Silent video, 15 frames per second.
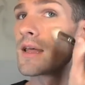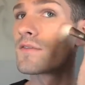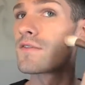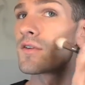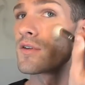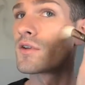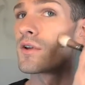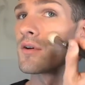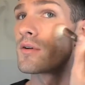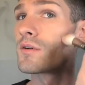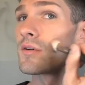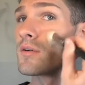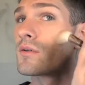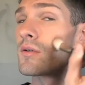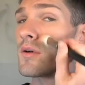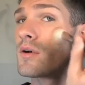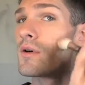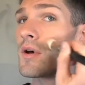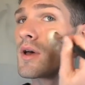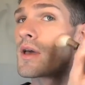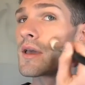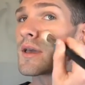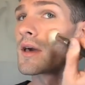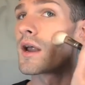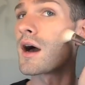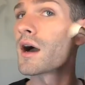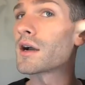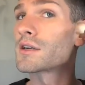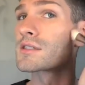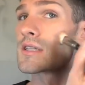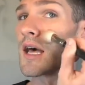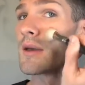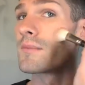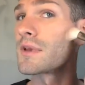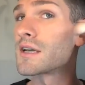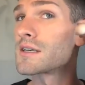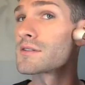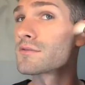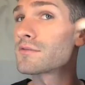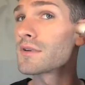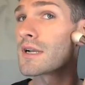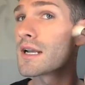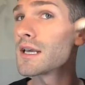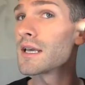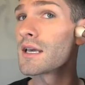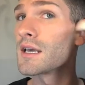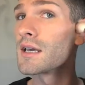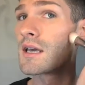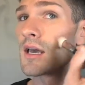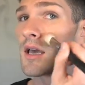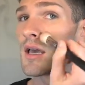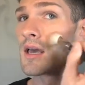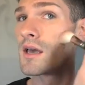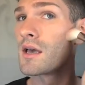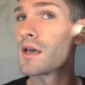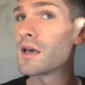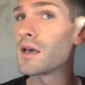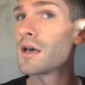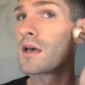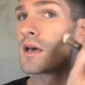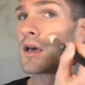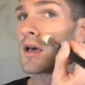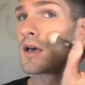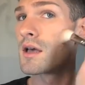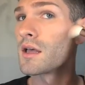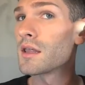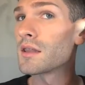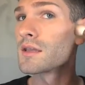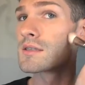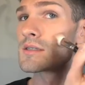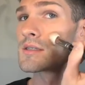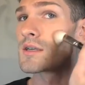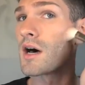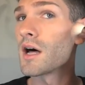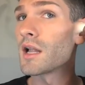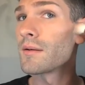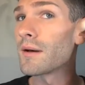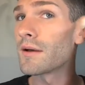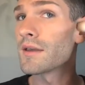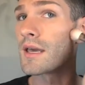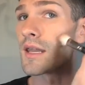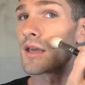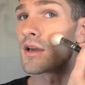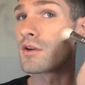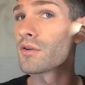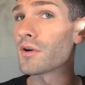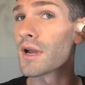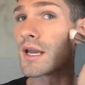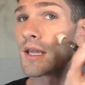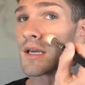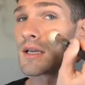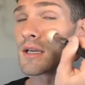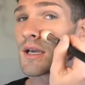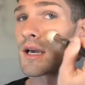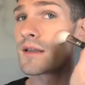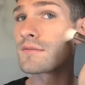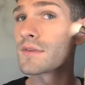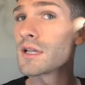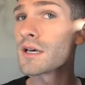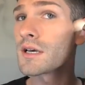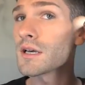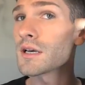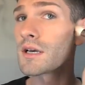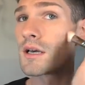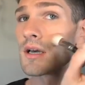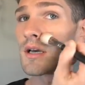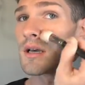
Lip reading: so you don't get a harsh line, because really, this is all about getting a gradient kind of look.